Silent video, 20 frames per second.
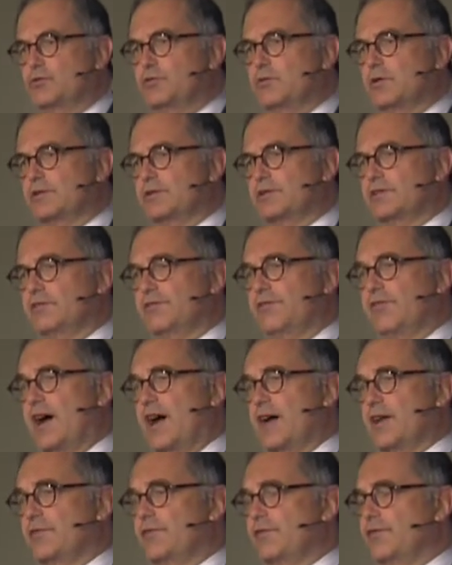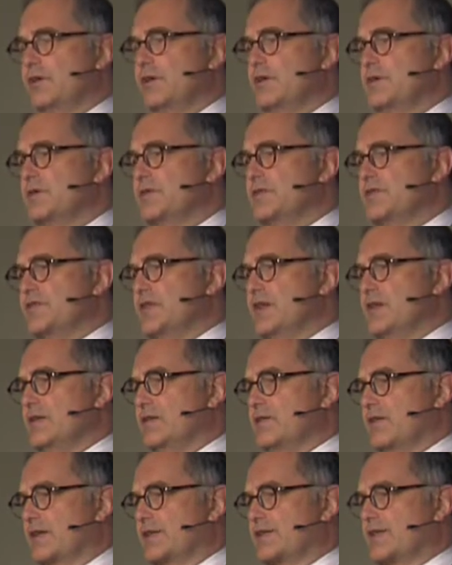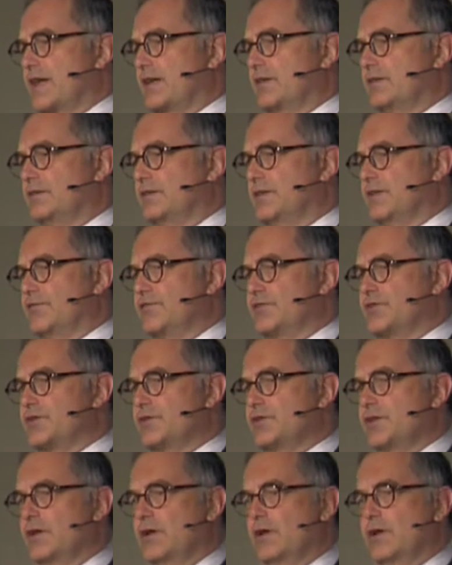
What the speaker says: 205 senior executives